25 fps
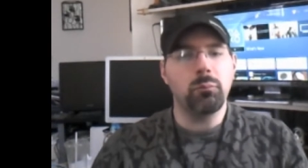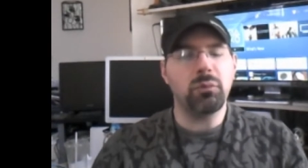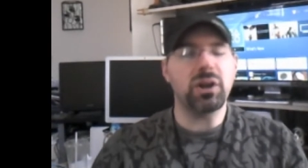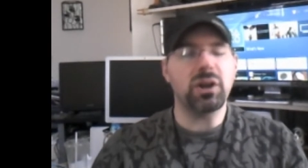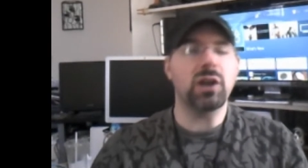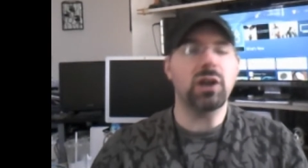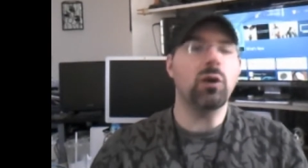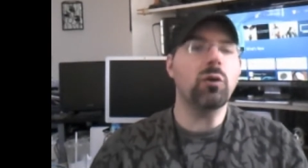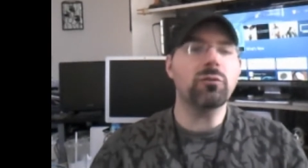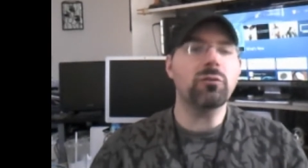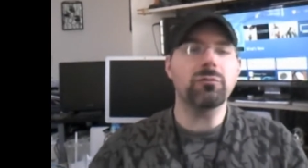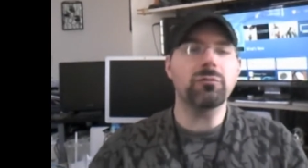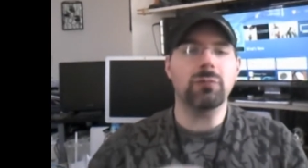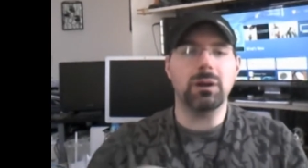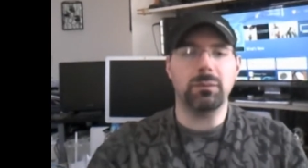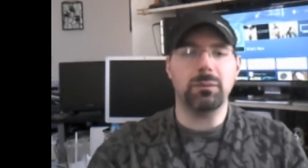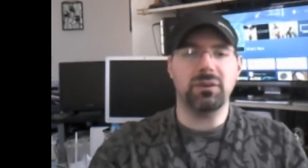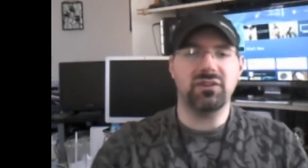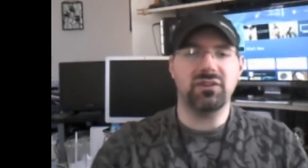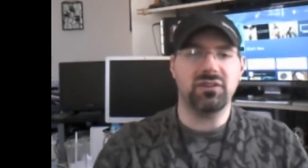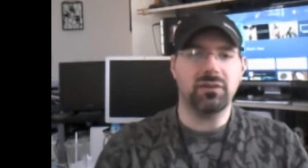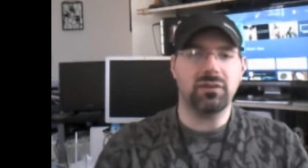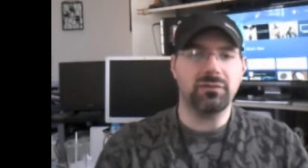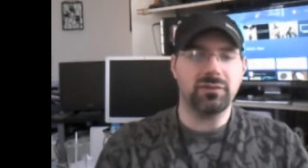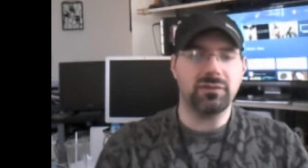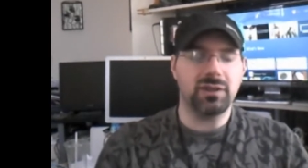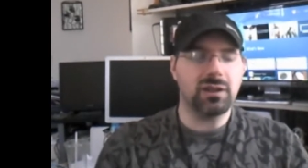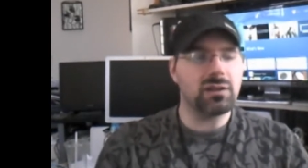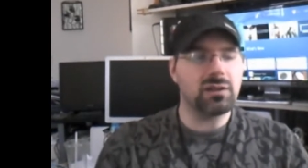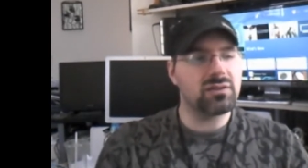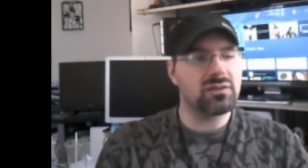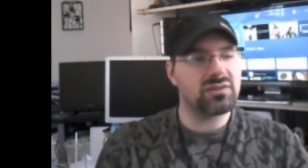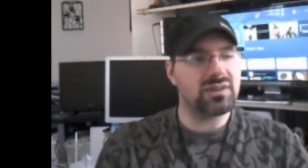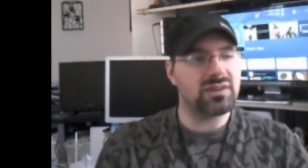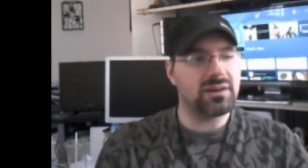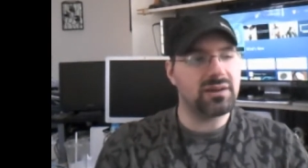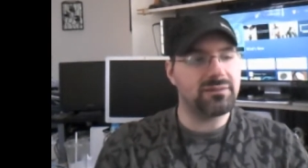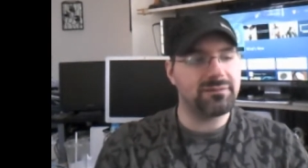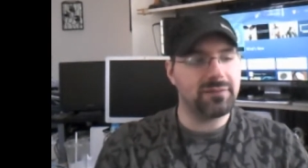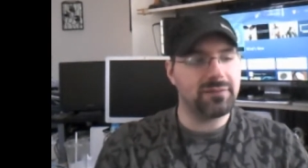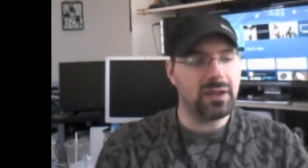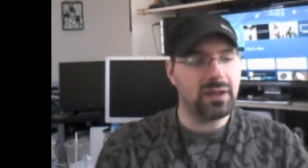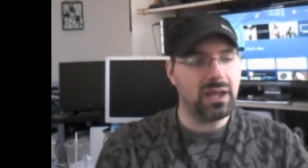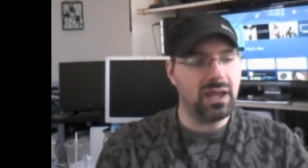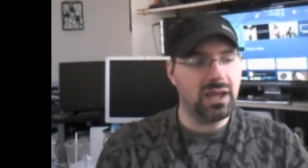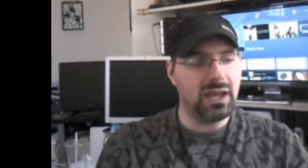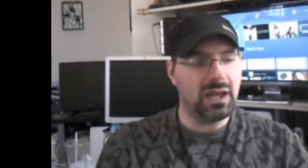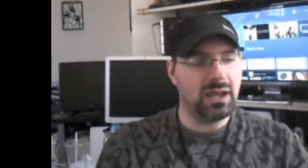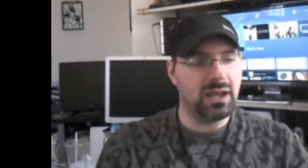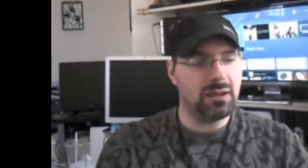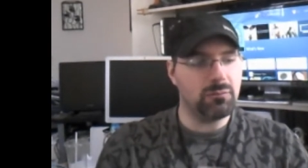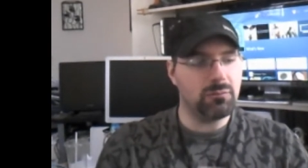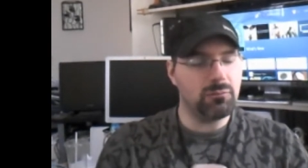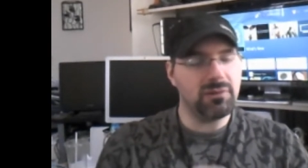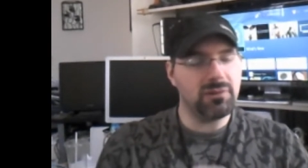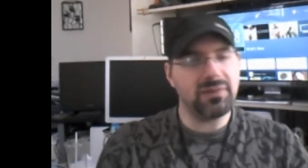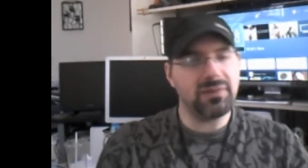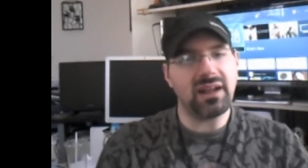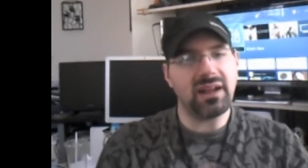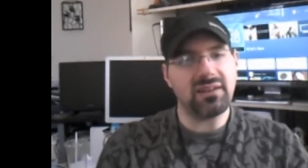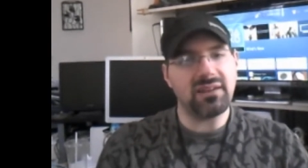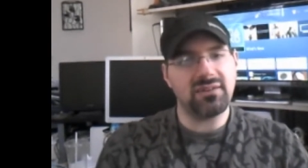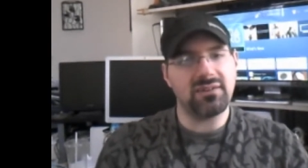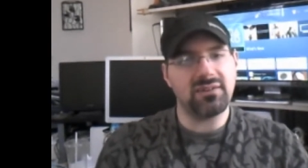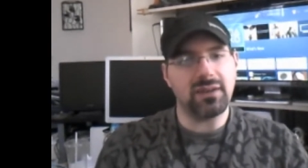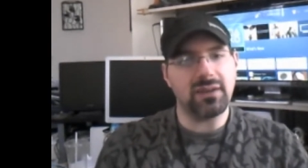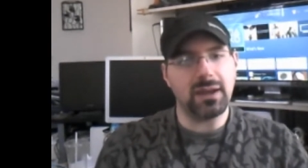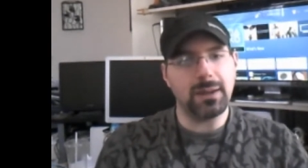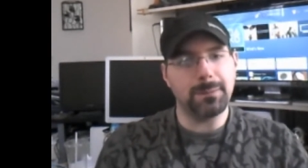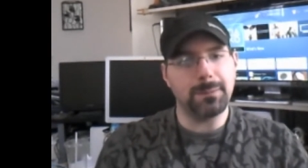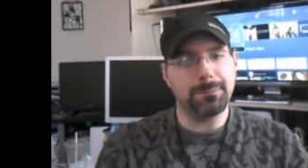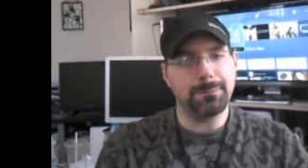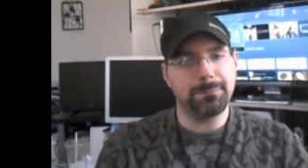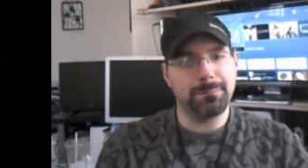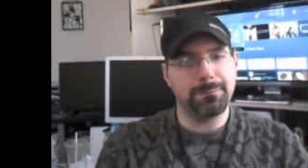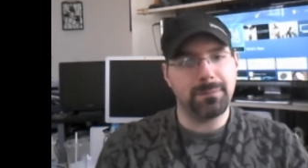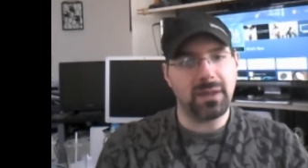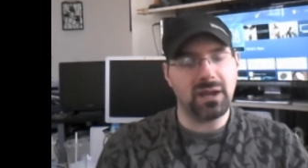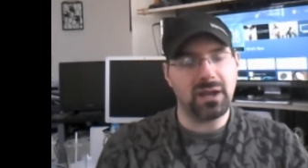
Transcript: But I overwhelmed myself with the other stuff. And with that said,